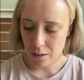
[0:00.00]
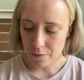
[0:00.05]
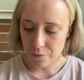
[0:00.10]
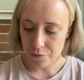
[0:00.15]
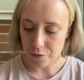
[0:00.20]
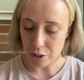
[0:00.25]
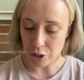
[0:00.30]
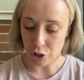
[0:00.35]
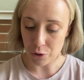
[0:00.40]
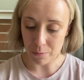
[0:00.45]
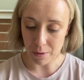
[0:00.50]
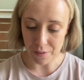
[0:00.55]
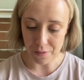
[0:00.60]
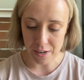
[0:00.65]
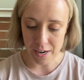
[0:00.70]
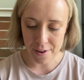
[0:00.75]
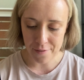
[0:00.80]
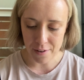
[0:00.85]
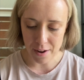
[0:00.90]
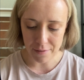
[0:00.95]
The
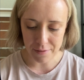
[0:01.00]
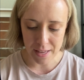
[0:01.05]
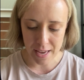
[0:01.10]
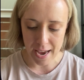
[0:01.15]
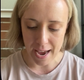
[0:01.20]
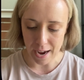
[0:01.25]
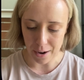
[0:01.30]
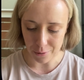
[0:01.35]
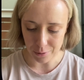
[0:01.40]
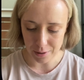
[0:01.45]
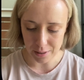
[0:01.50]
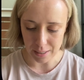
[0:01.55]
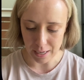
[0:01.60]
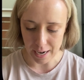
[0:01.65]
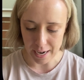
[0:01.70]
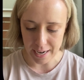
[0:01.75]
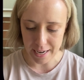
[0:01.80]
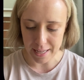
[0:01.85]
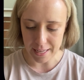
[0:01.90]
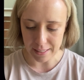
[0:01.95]
derivative of the
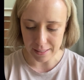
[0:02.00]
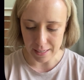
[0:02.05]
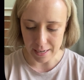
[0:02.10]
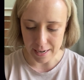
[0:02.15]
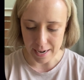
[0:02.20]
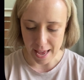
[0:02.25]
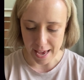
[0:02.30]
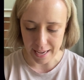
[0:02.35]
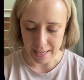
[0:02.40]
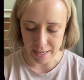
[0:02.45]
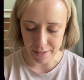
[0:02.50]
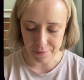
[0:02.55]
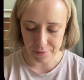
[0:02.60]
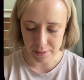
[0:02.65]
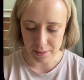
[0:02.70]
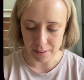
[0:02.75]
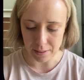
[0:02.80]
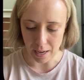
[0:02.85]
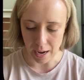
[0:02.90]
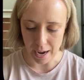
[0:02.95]
outside is negative
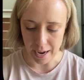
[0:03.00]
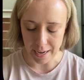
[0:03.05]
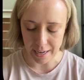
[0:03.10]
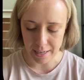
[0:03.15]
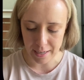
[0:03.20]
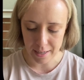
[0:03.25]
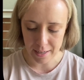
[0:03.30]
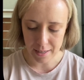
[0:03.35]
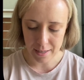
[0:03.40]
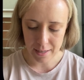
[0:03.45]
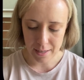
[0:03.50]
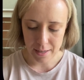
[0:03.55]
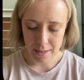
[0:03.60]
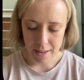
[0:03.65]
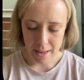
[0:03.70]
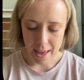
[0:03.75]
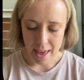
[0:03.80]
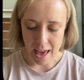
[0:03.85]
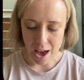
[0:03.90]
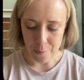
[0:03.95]
sine,
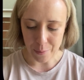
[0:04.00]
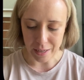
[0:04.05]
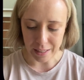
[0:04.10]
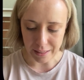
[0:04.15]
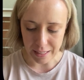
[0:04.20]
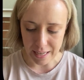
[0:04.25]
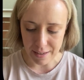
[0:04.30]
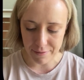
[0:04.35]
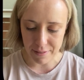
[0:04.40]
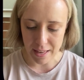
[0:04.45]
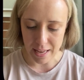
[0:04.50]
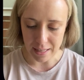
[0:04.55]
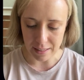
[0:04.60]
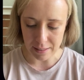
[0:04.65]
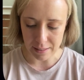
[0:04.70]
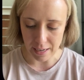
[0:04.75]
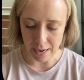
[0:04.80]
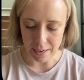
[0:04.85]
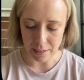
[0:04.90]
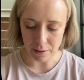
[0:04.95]
and we leave the
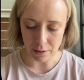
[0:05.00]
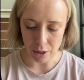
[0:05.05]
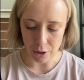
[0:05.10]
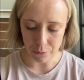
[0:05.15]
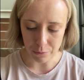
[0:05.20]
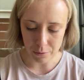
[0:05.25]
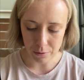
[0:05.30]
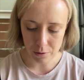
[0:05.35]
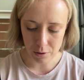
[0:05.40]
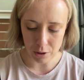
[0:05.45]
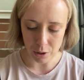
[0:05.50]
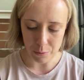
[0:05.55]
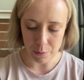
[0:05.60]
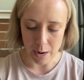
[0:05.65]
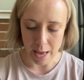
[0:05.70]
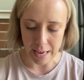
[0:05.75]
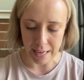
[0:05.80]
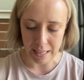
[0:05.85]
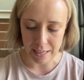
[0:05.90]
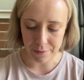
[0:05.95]
inside alone, so
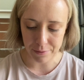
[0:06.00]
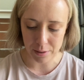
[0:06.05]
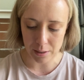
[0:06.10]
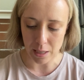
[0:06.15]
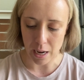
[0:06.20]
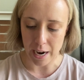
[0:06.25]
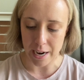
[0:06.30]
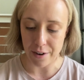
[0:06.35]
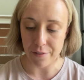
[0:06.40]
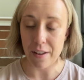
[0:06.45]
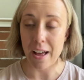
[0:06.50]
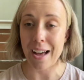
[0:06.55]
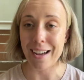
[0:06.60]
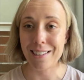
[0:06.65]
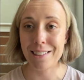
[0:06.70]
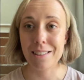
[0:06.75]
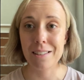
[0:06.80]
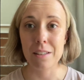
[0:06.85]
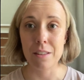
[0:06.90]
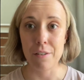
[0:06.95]
negative sine of
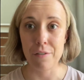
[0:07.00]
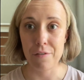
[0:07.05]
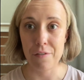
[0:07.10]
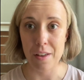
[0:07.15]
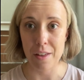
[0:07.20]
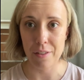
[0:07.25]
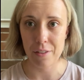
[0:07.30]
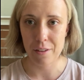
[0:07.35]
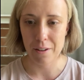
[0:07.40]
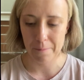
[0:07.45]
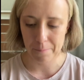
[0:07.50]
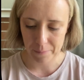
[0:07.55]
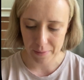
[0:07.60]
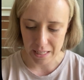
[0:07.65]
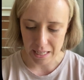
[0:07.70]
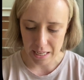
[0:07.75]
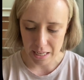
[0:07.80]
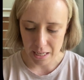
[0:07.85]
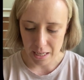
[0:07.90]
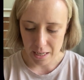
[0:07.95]
x to the 5th.
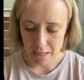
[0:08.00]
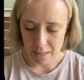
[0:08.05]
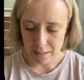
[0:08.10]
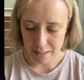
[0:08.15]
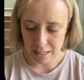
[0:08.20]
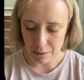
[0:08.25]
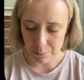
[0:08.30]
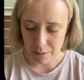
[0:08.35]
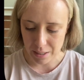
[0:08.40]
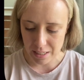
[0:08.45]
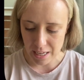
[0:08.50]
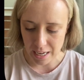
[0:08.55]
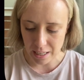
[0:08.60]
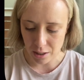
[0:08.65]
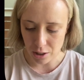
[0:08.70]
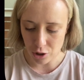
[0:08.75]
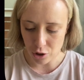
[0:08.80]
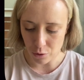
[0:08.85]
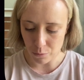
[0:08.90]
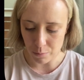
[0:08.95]
Then we take
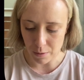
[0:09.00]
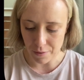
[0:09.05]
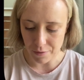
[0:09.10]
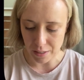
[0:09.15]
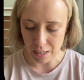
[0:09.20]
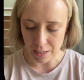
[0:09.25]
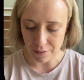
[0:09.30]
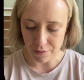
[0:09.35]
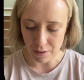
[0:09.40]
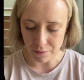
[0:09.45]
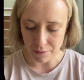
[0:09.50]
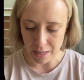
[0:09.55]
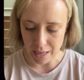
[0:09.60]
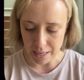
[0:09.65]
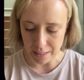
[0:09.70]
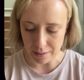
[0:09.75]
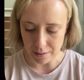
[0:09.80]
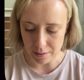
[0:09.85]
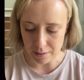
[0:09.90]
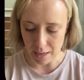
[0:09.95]
the derivative of the
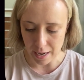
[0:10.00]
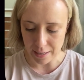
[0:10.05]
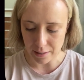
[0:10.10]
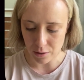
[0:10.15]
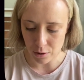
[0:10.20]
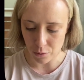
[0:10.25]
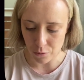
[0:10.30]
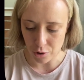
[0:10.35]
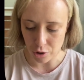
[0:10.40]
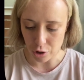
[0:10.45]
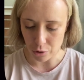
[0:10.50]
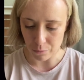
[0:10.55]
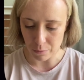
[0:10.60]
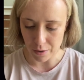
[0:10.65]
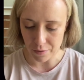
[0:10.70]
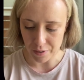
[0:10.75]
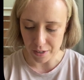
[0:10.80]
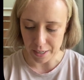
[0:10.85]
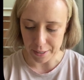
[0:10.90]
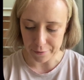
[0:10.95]
inside, so the
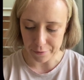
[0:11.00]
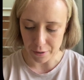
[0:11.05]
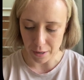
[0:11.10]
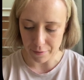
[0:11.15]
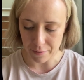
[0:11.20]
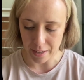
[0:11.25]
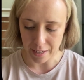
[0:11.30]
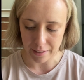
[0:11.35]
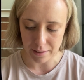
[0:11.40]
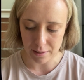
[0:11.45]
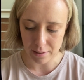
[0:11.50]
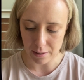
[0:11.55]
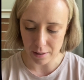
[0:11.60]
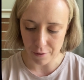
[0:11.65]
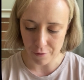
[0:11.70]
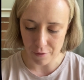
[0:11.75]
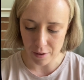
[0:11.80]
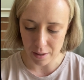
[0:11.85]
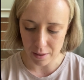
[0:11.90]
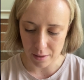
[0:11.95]
derivative of x to the
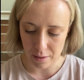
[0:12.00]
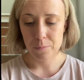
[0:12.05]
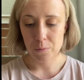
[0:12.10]
5th.